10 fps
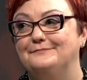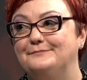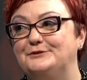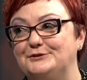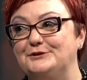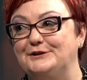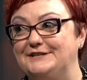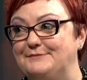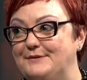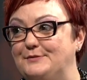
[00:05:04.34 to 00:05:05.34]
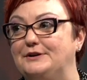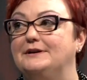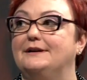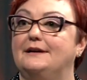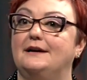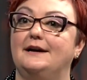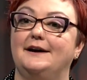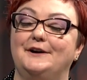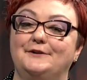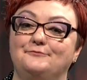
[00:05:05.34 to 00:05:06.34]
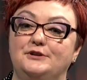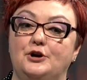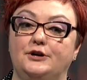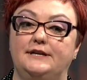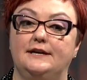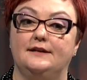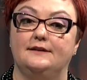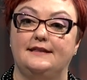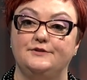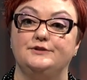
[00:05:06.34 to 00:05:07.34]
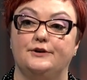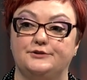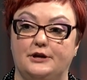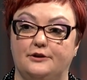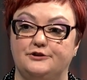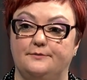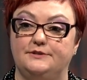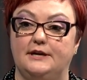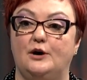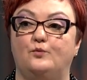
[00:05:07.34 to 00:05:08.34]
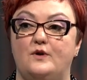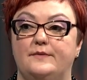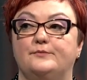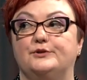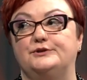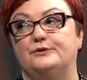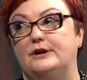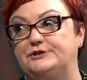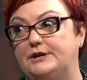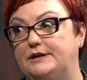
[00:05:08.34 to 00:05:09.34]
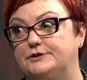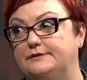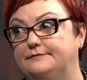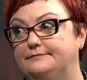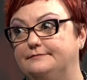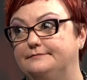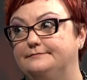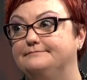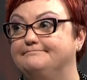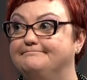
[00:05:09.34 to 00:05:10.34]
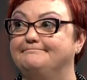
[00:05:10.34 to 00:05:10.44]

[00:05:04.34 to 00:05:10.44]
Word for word: but she was a longtime member, uh, regarding a thousand dollar scholarship to help women pursue their education. Okay.